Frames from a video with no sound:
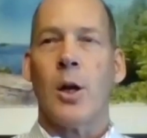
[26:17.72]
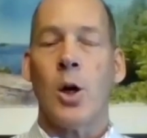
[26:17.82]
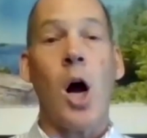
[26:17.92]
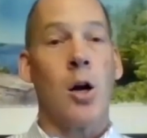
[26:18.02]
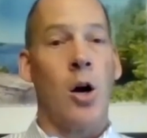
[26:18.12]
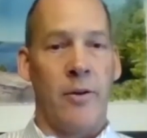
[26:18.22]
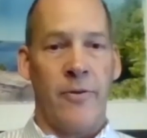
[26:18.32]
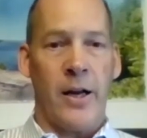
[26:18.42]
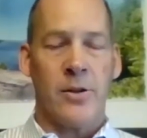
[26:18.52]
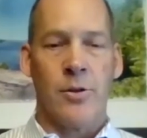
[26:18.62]
knock-on
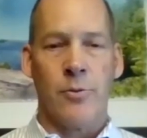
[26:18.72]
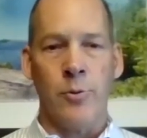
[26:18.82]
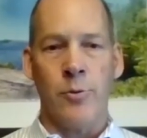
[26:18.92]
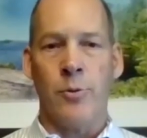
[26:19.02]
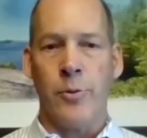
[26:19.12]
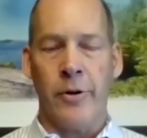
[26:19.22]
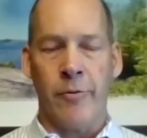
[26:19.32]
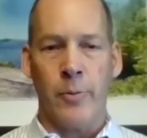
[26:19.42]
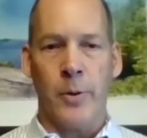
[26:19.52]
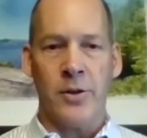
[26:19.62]
effects through
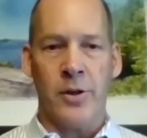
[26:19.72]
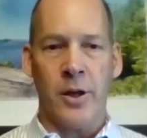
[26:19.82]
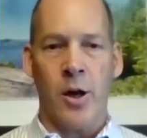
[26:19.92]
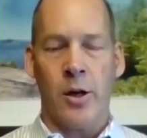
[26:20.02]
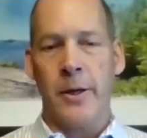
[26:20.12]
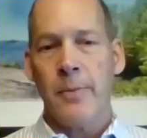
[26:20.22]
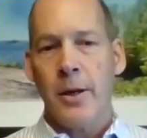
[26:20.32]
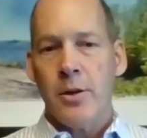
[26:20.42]
different parts of the economy.